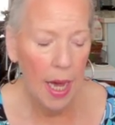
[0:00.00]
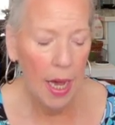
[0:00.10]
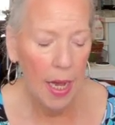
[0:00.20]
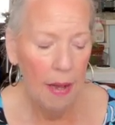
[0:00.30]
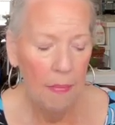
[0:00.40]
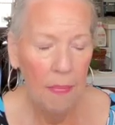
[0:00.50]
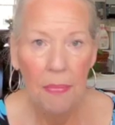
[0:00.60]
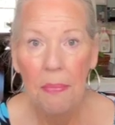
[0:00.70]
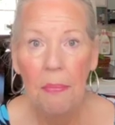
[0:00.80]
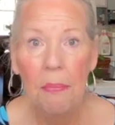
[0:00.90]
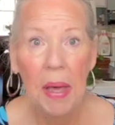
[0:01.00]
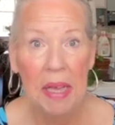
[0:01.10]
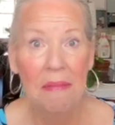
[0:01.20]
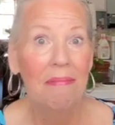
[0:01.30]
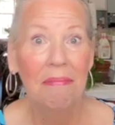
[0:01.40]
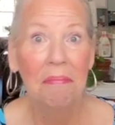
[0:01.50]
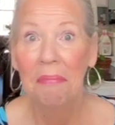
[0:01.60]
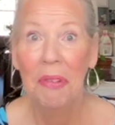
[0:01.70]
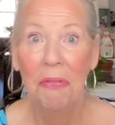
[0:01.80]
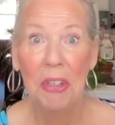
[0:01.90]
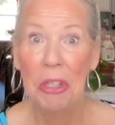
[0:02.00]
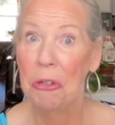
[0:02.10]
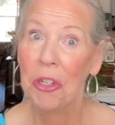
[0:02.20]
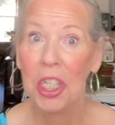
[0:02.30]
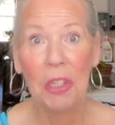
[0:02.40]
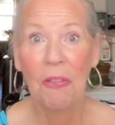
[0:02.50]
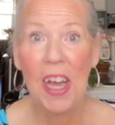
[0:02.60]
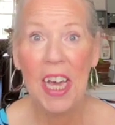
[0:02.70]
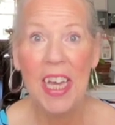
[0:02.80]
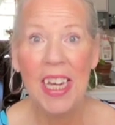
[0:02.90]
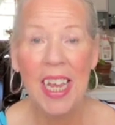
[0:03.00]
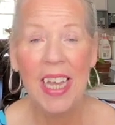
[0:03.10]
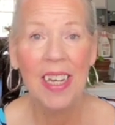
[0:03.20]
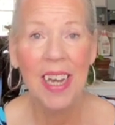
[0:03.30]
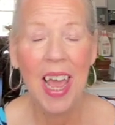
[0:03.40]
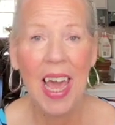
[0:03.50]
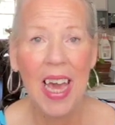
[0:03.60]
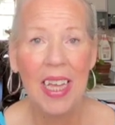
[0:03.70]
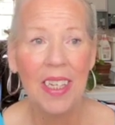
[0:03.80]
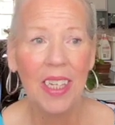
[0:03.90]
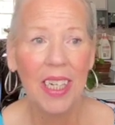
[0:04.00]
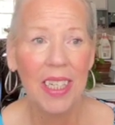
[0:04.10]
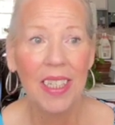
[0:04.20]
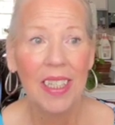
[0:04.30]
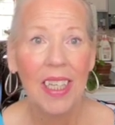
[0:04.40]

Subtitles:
But it fits her just fine, and